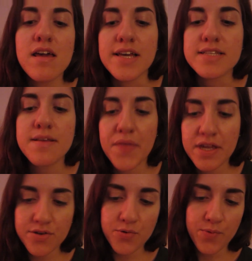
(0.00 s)
is something
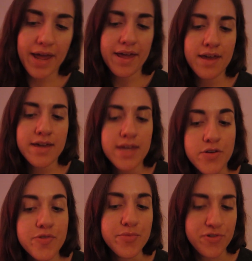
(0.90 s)
in your way? Can
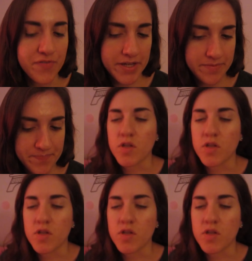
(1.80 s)
you move it?